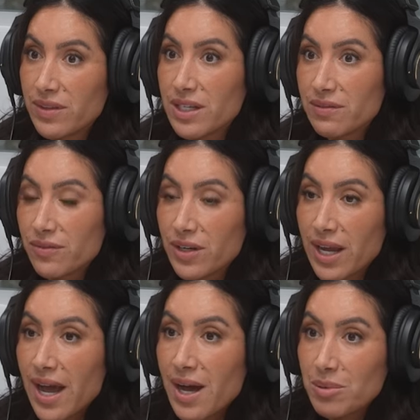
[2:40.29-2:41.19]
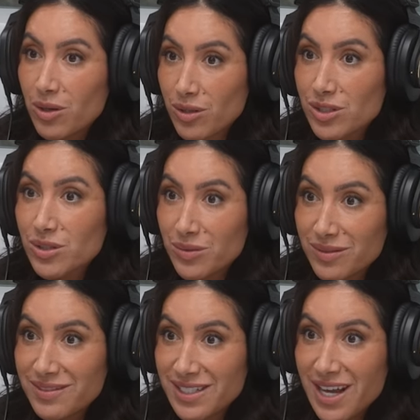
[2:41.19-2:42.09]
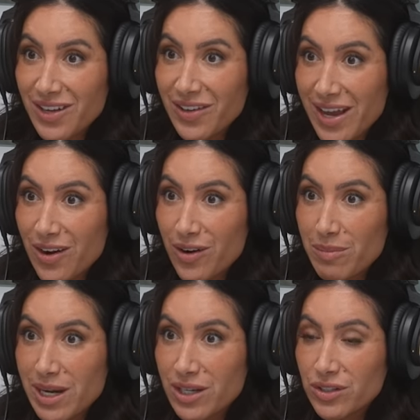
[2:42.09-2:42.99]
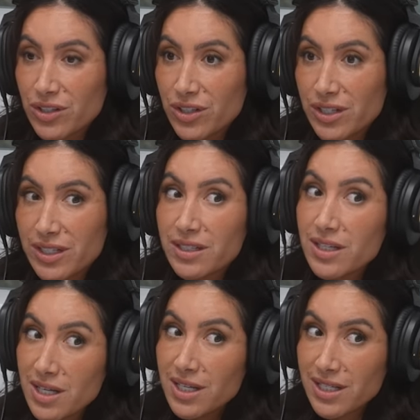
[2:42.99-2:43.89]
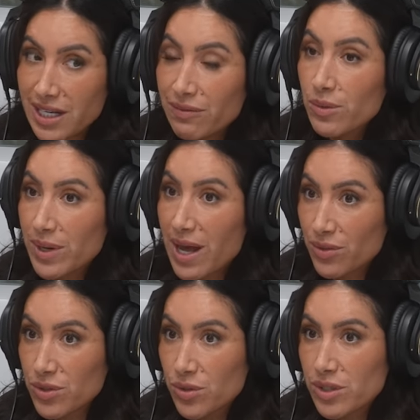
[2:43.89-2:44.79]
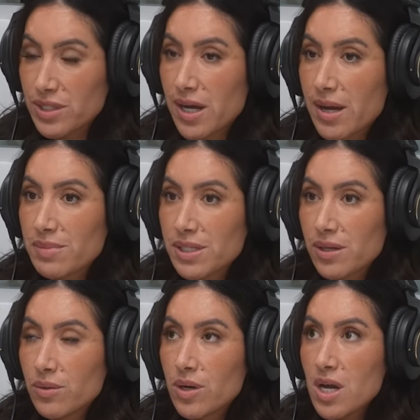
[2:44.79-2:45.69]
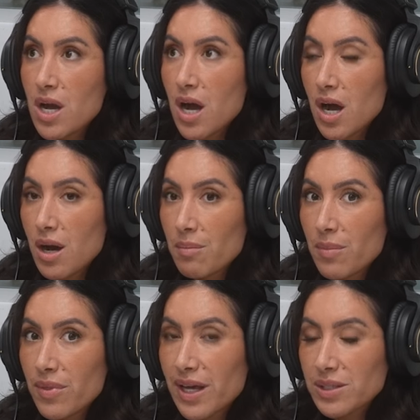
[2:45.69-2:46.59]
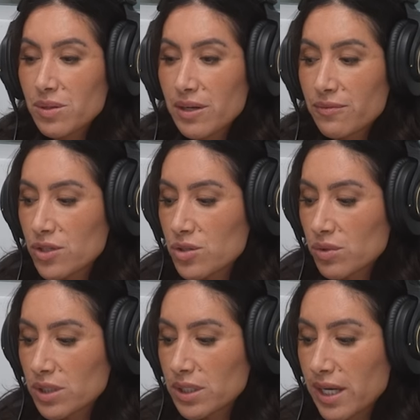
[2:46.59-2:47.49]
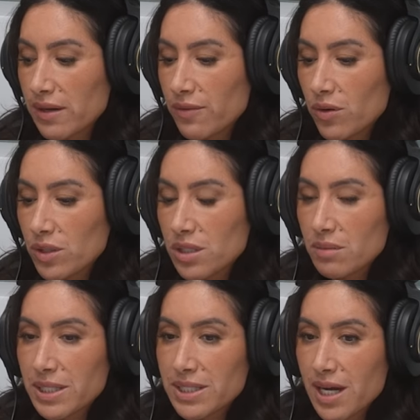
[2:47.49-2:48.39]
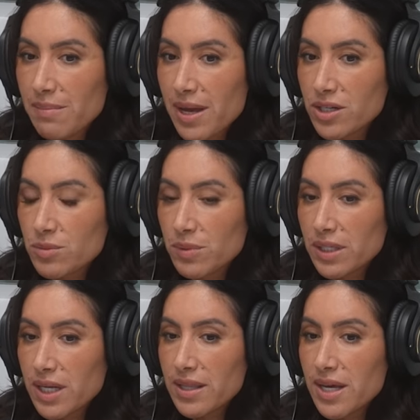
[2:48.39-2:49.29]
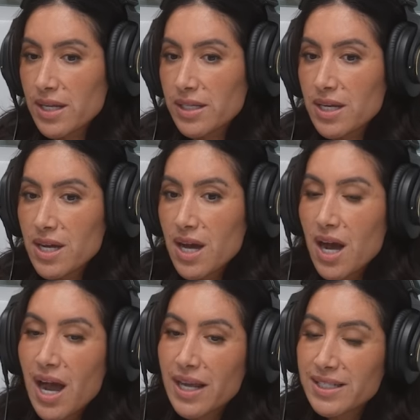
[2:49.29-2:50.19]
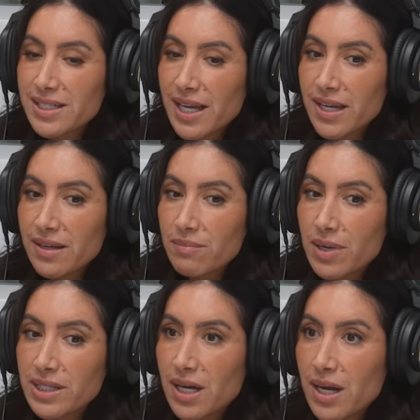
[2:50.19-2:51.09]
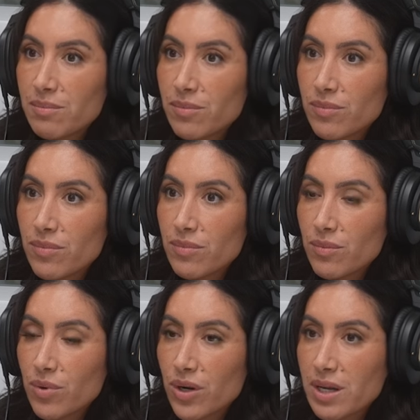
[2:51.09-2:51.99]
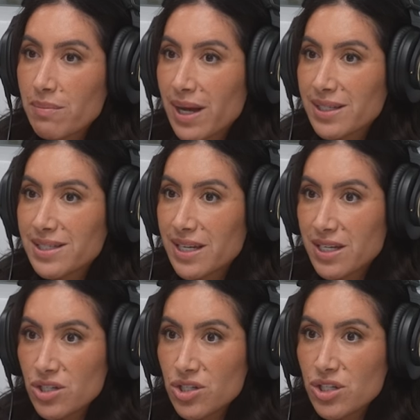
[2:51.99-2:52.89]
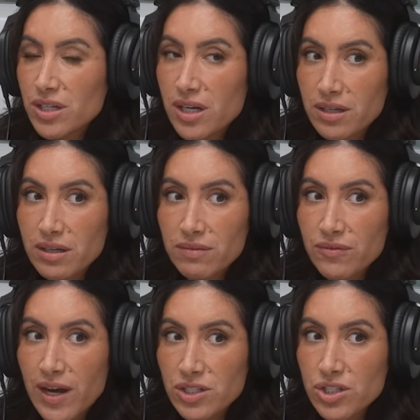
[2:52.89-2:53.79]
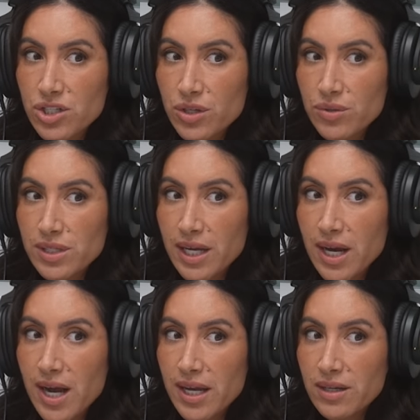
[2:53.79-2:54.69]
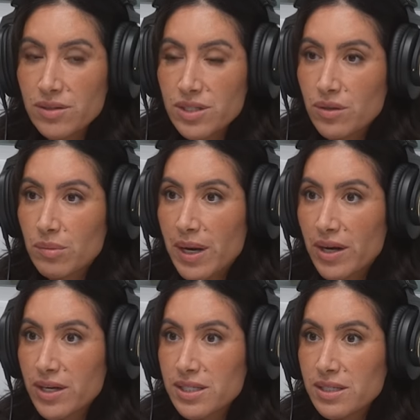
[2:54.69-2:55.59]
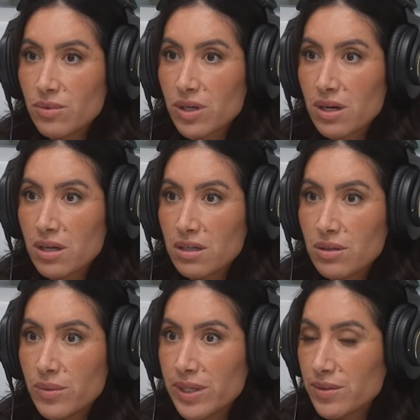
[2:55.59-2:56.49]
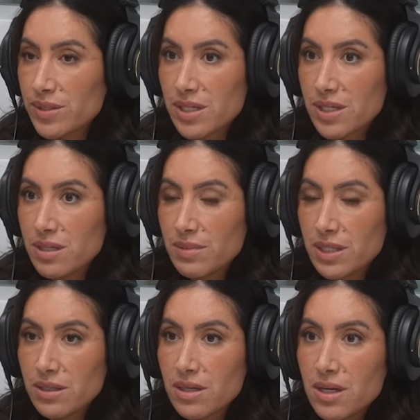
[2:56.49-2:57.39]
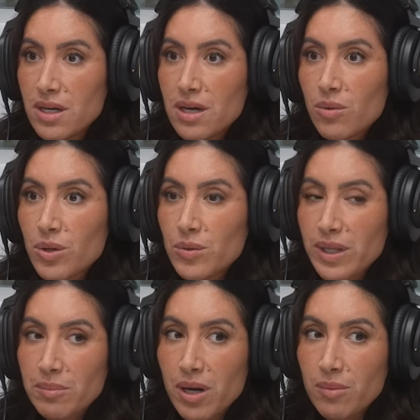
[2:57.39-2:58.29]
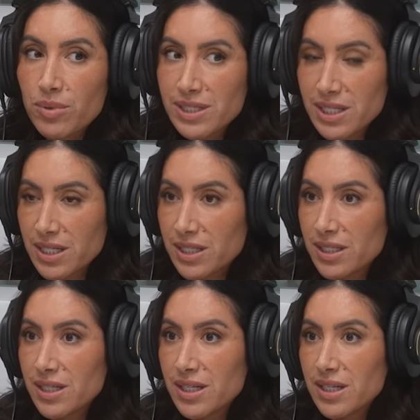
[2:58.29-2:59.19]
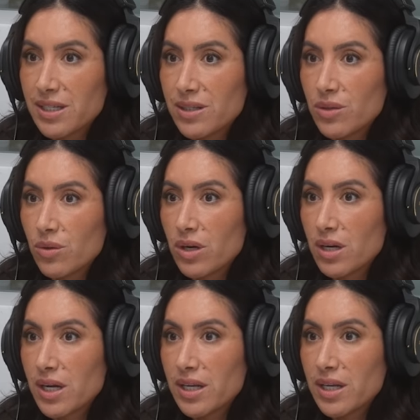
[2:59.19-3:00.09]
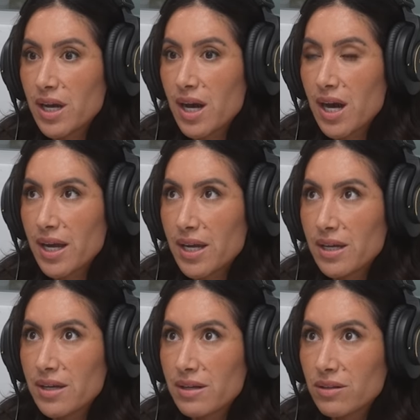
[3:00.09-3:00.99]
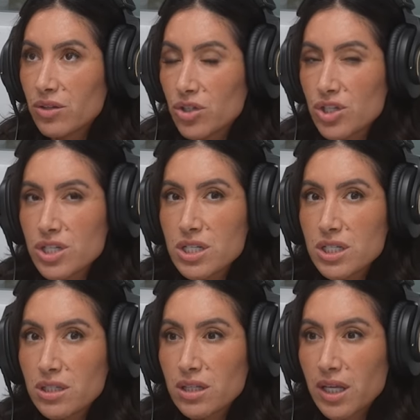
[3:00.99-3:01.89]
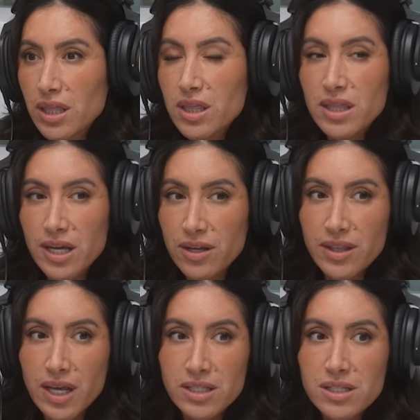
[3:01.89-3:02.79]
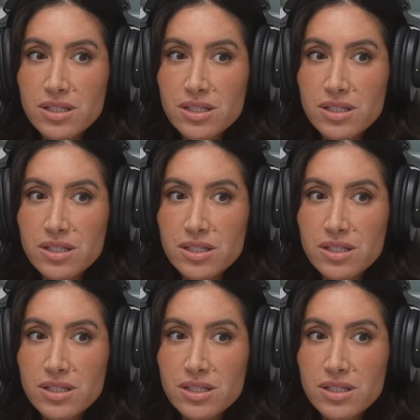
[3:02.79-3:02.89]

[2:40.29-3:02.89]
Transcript: the gift for gab and also style hair and make it look good and yeah. get everyone out the door in time. So mm-hmm. um, that's when I first really like focused on my time management. And then I'd say my time working backstage at fashion shows. Yeah. Like yeah. I used to go to Paris and work on Guido's team and worked with like Bob Recine in New York. And I learned that that is